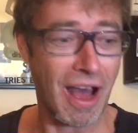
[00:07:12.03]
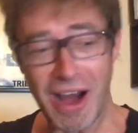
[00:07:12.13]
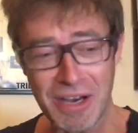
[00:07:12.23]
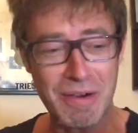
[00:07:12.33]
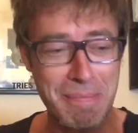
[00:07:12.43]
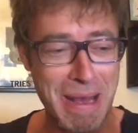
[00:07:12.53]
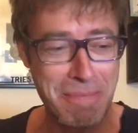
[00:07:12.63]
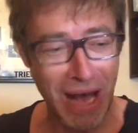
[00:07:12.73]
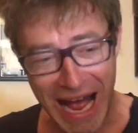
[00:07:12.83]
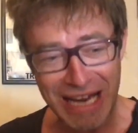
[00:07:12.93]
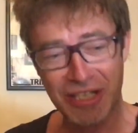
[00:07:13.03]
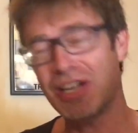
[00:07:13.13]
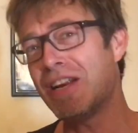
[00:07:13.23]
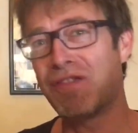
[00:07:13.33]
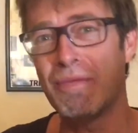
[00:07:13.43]
I remember
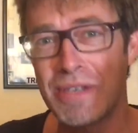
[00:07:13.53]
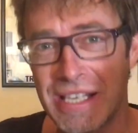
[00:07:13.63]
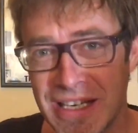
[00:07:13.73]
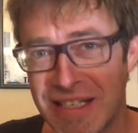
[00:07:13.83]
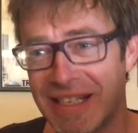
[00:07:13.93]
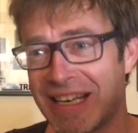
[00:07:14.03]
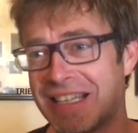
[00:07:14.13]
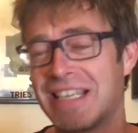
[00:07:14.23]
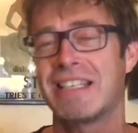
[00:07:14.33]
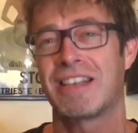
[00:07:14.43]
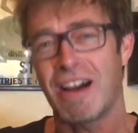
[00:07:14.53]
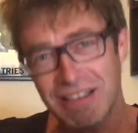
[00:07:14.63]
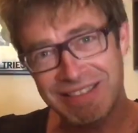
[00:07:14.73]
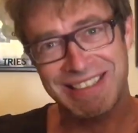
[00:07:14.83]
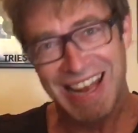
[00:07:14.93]
Ashley from Sin Cities.
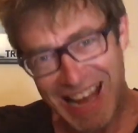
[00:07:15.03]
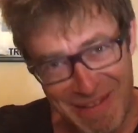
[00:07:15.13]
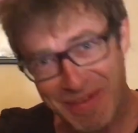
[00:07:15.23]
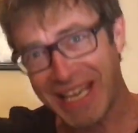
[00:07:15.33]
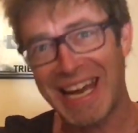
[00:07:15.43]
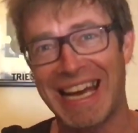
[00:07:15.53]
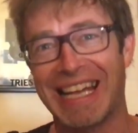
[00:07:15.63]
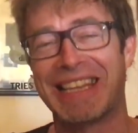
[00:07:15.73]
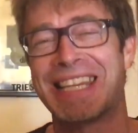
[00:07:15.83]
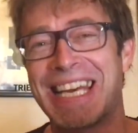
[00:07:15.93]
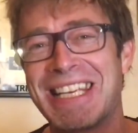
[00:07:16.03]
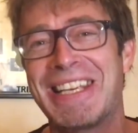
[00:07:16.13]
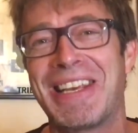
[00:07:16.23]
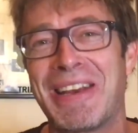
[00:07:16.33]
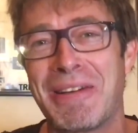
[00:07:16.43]
God damn, yeah.
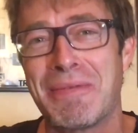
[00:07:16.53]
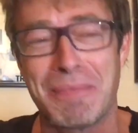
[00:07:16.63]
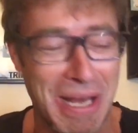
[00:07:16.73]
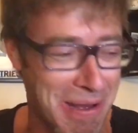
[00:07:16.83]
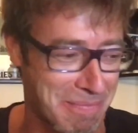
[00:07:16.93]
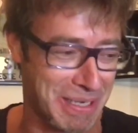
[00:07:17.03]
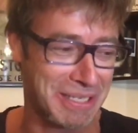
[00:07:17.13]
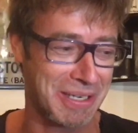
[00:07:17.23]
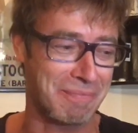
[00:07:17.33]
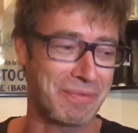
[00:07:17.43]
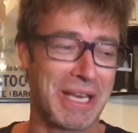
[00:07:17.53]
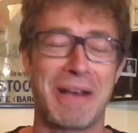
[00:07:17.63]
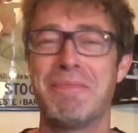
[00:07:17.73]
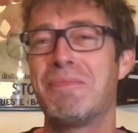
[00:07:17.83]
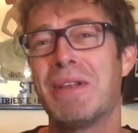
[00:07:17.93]
Thank you,
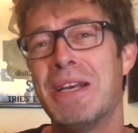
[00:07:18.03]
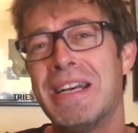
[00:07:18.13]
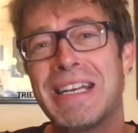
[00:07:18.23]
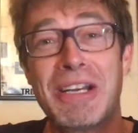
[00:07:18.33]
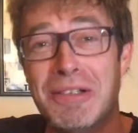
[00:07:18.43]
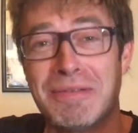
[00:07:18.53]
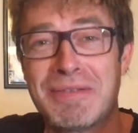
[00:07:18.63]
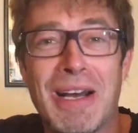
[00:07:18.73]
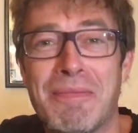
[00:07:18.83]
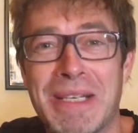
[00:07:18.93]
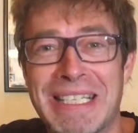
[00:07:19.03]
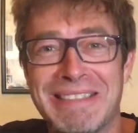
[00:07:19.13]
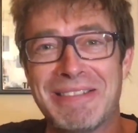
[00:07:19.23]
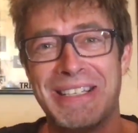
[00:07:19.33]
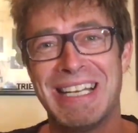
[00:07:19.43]
Misha. Cool. I'm
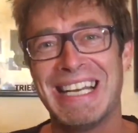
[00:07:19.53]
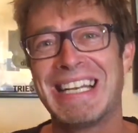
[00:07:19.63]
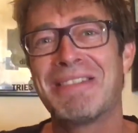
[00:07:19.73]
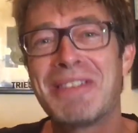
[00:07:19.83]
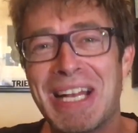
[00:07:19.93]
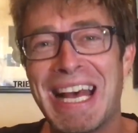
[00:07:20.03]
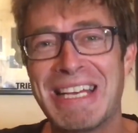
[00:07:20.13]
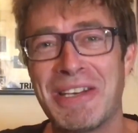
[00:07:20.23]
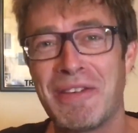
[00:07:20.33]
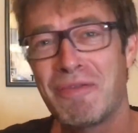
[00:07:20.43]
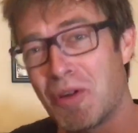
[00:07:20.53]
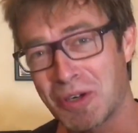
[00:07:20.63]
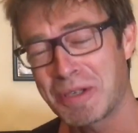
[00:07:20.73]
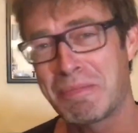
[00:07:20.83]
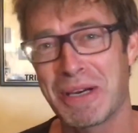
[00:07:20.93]
glad you've
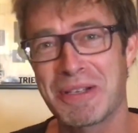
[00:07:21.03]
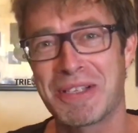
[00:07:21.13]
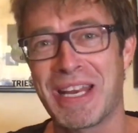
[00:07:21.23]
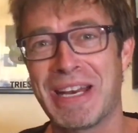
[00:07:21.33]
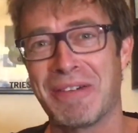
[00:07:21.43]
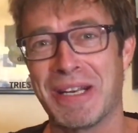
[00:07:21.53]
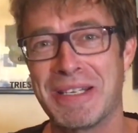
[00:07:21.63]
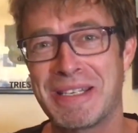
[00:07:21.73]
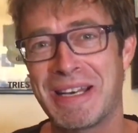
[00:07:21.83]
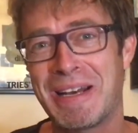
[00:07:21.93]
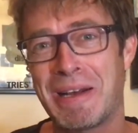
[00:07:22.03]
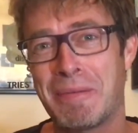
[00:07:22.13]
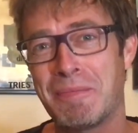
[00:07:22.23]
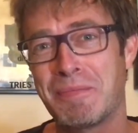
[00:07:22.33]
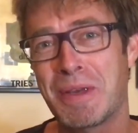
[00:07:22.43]
watched both series.
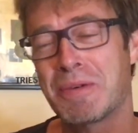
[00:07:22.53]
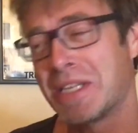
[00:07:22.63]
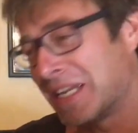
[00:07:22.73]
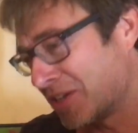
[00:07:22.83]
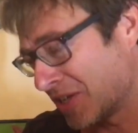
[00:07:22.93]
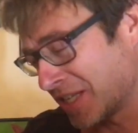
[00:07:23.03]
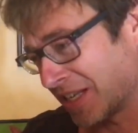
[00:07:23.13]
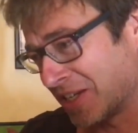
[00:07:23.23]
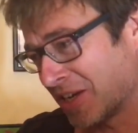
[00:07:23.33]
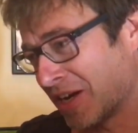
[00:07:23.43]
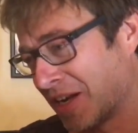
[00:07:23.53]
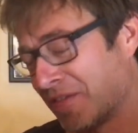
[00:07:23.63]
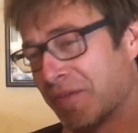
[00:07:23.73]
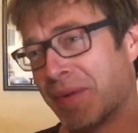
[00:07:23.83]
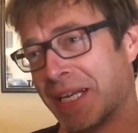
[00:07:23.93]
That was an interesting journey
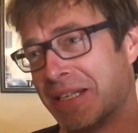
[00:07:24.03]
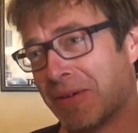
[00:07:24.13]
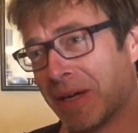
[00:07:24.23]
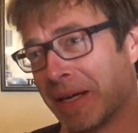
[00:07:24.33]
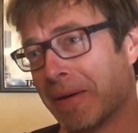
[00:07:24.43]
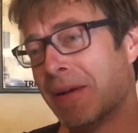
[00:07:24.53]
for me, doing